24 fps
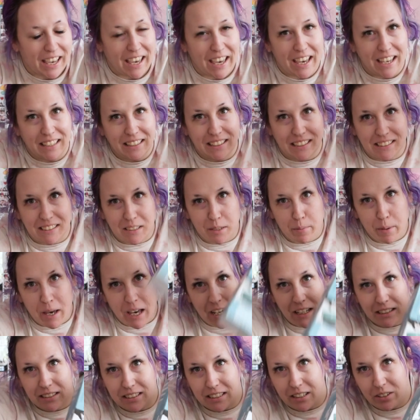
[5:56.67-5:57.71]
had this
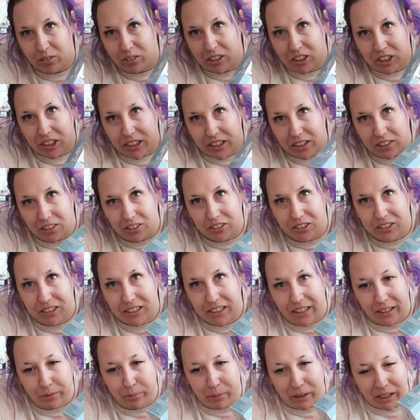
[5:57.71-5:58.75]
epoxy, which I
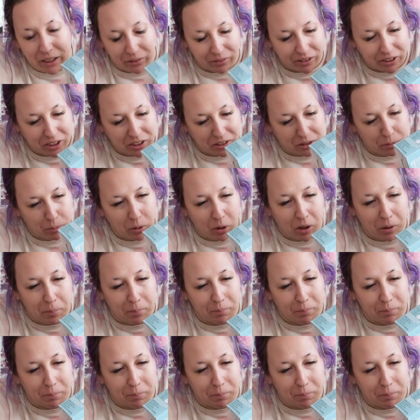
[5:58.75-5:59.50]
used on my original